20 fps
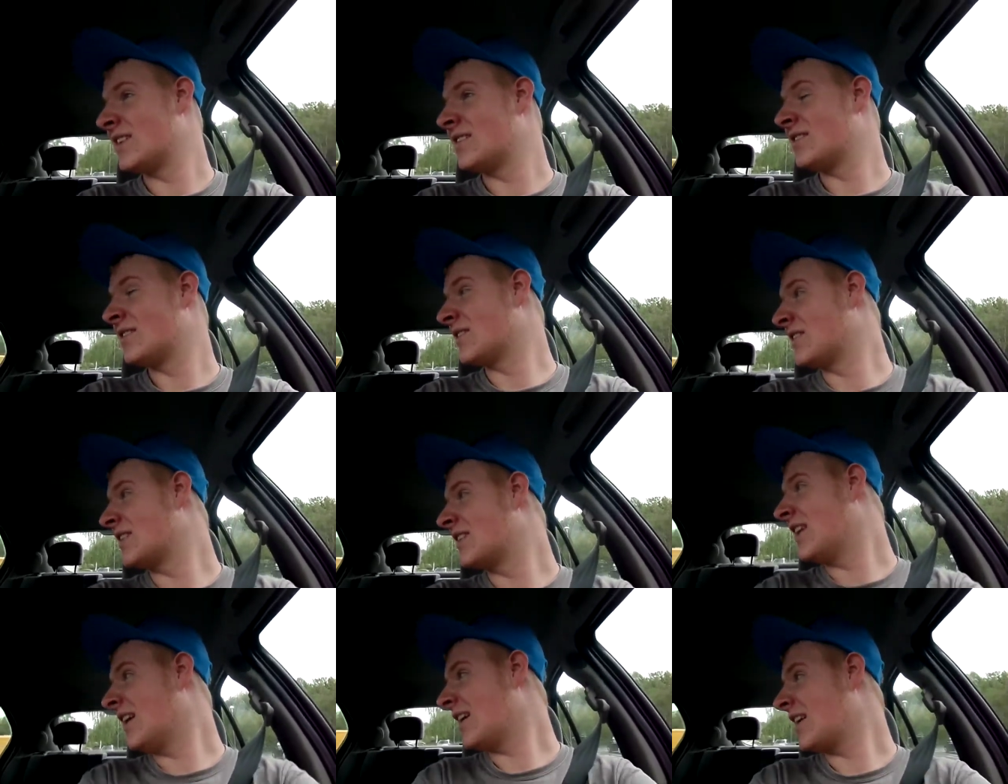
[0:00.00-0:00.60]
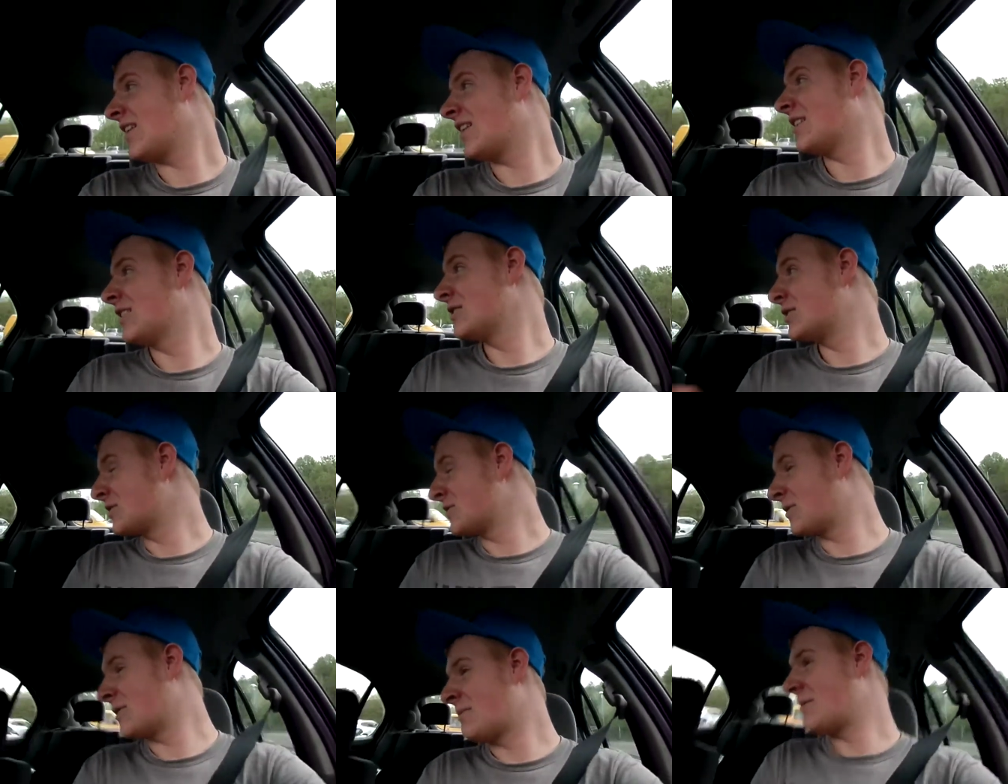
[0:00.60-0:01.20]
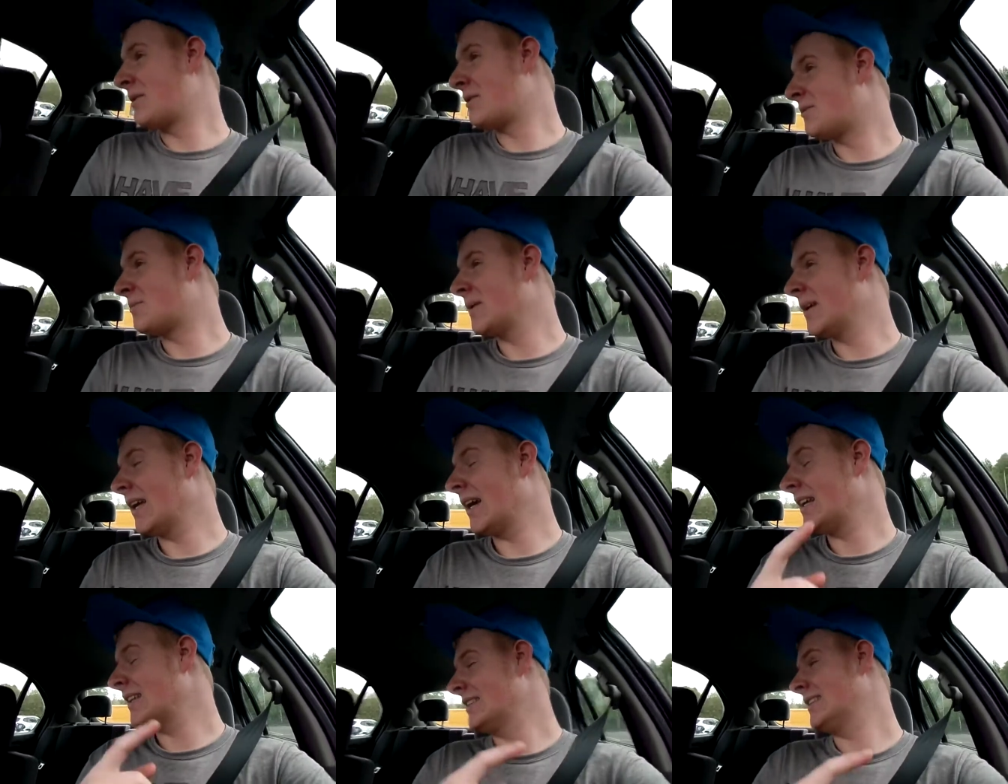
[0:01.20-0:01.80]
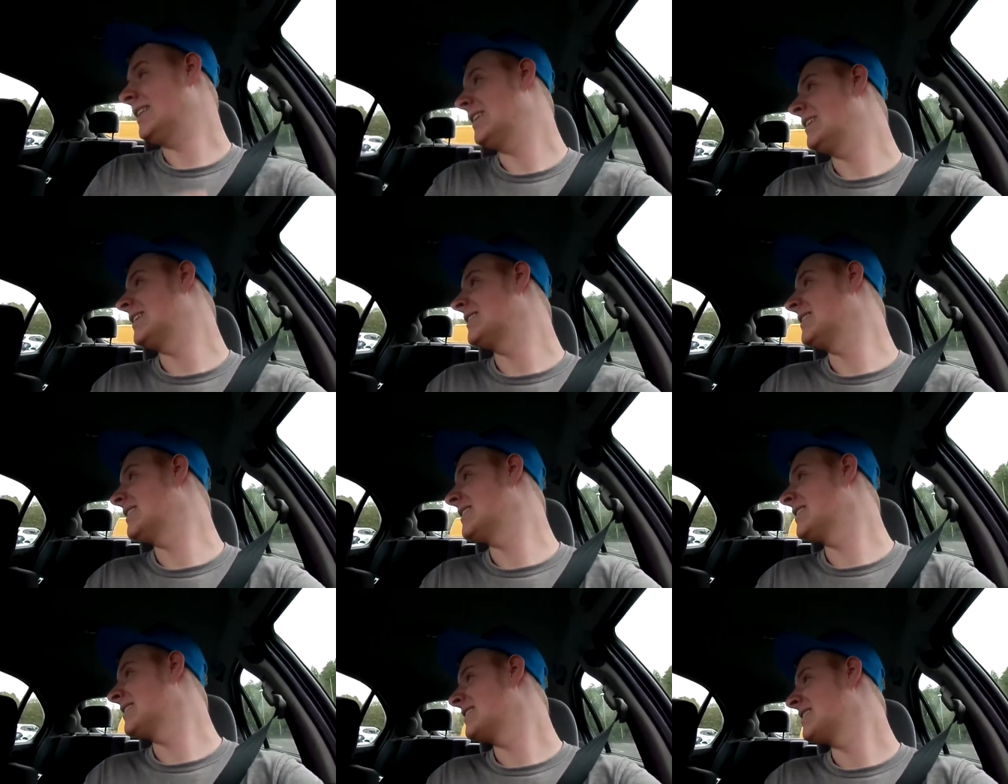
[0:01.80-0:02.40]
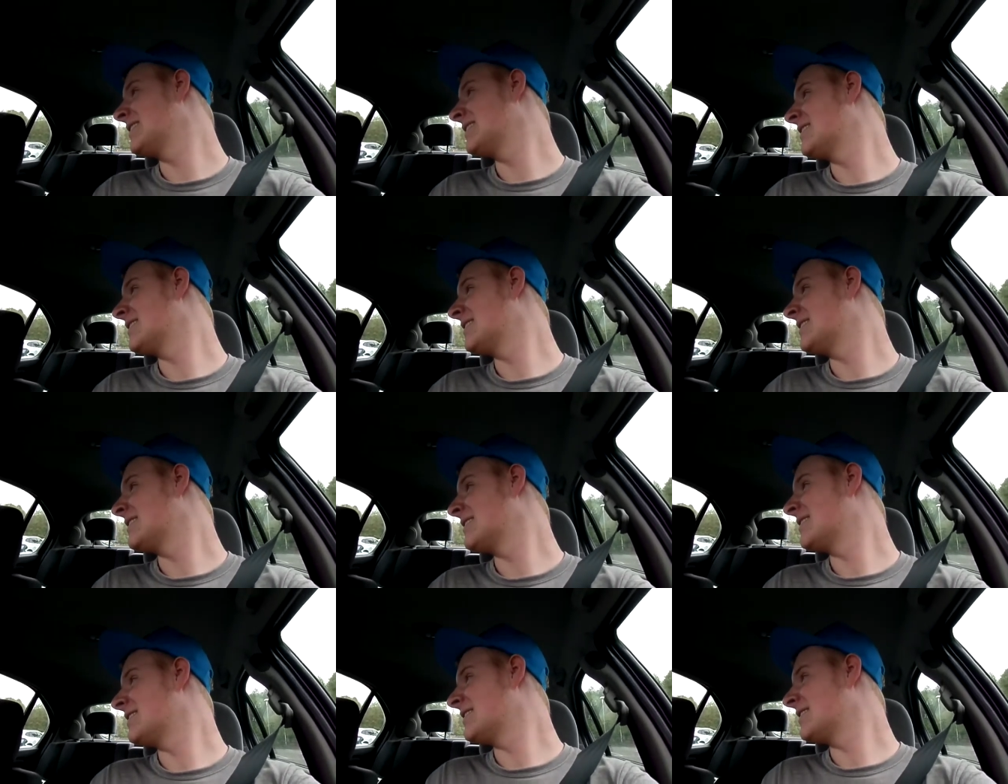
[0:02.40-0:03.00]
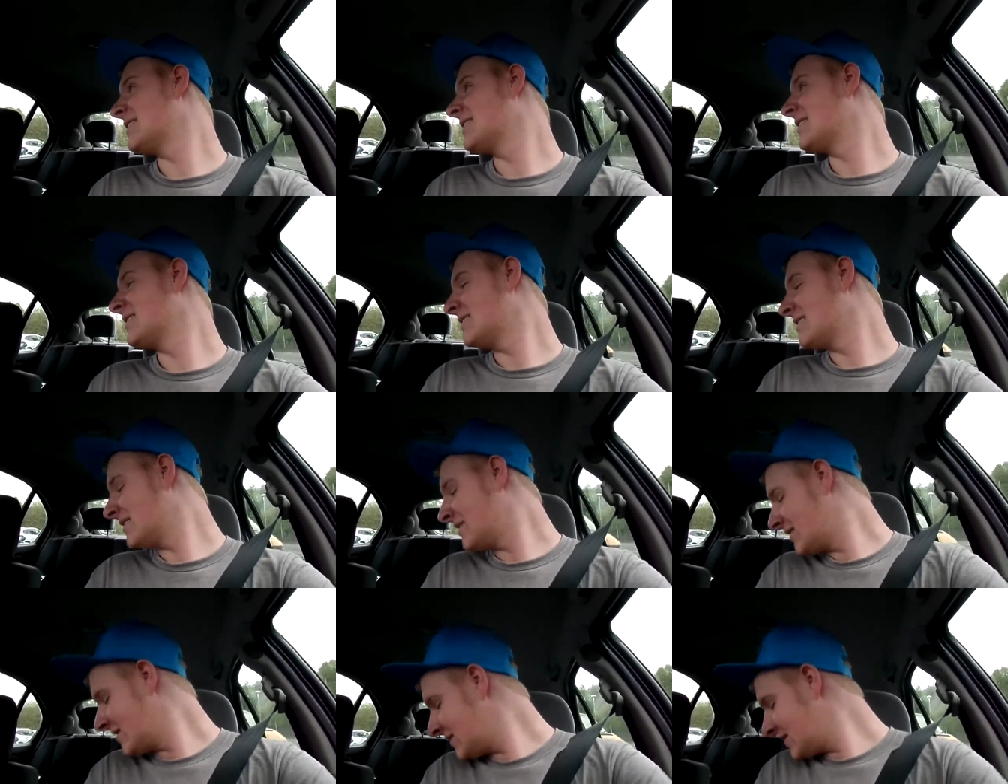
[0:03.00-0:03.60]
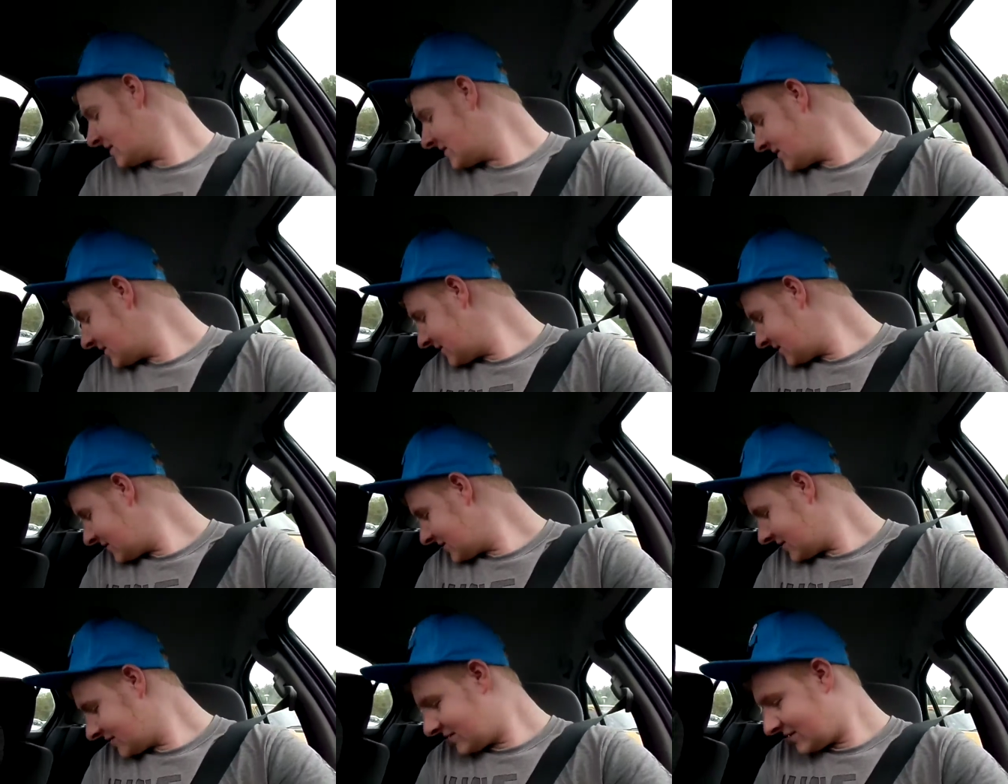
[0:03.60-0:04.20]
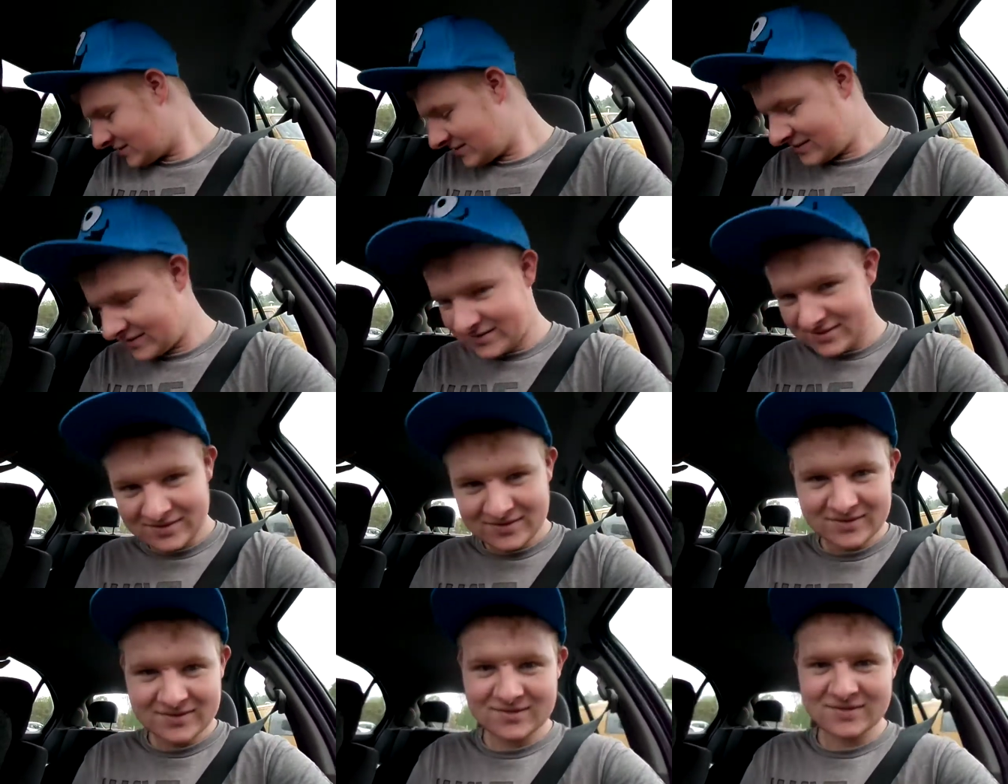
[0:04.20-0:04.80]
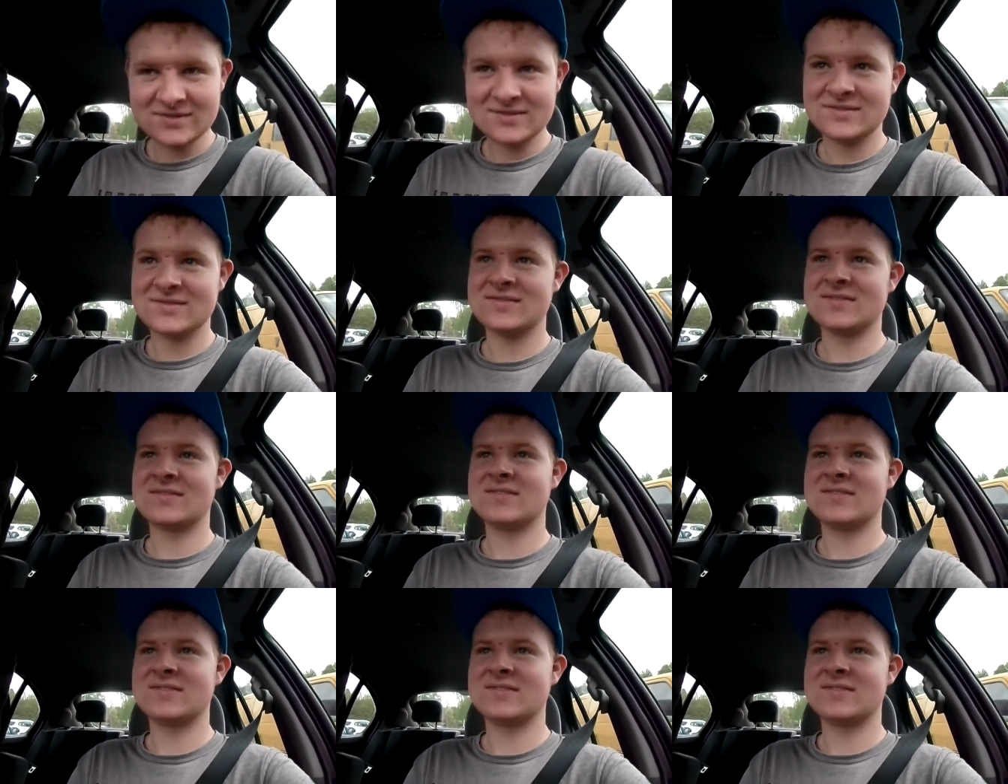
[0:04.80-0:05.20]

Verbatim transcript: Well, that guy that just followed me will be 18. They need to be subscribing to you.